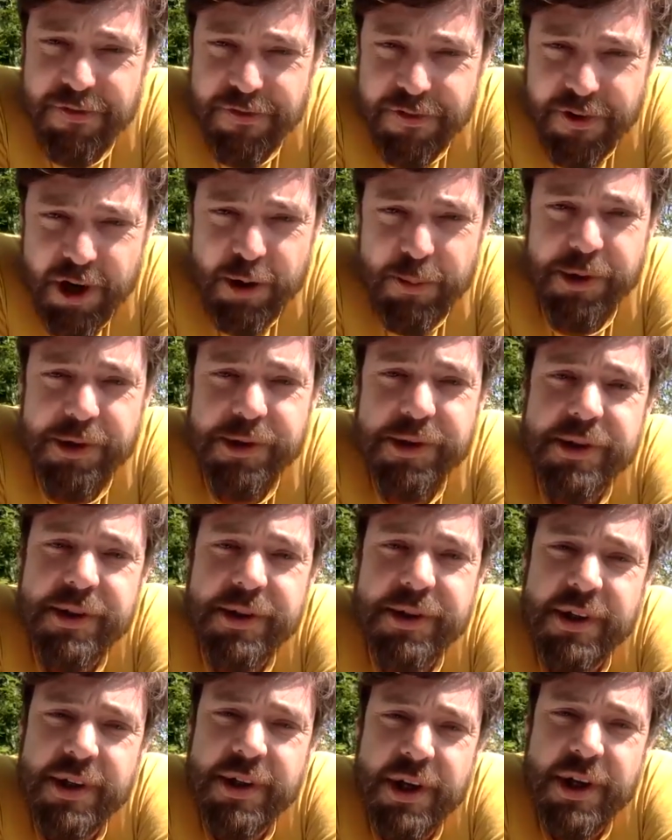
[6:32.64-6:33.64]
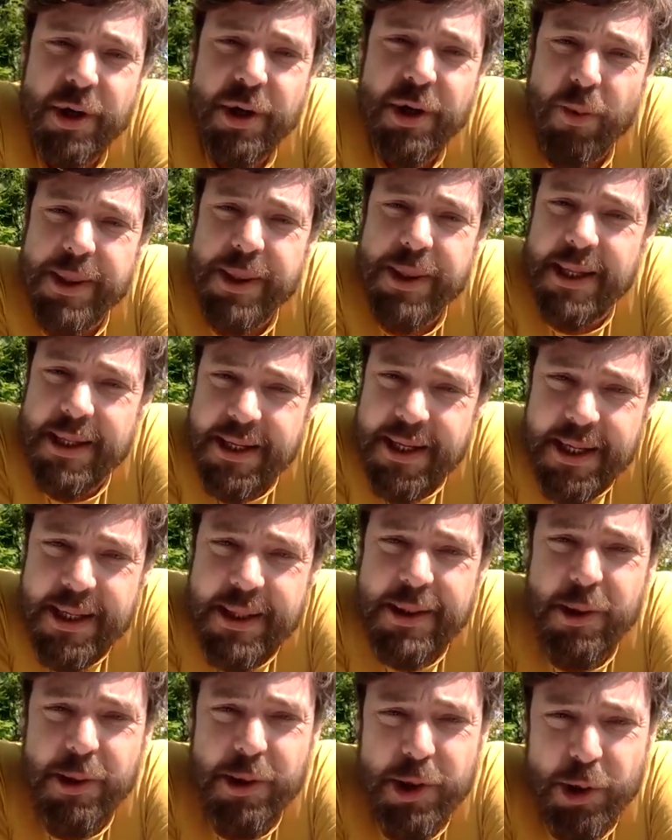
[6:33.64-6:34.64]
to farmers what they need
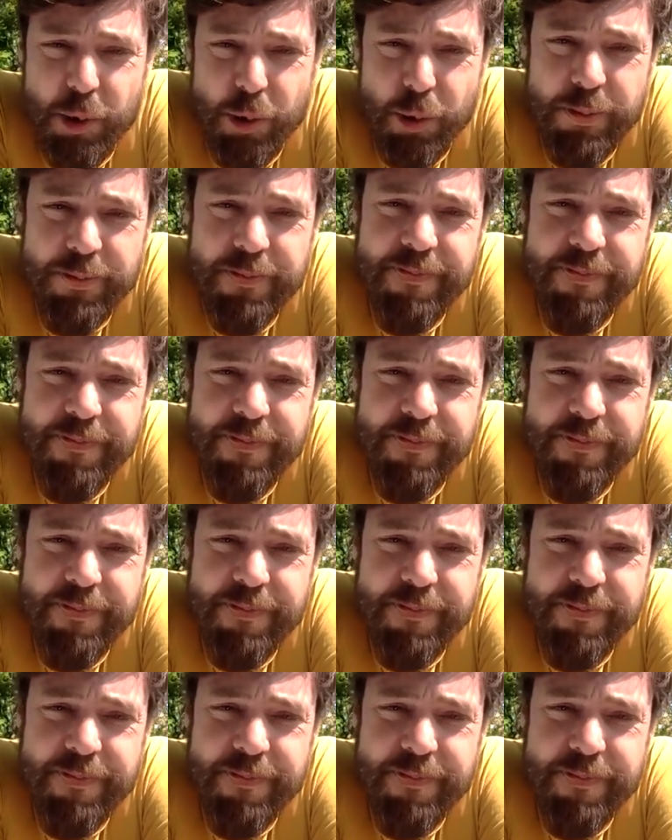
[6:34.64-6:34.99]
to do.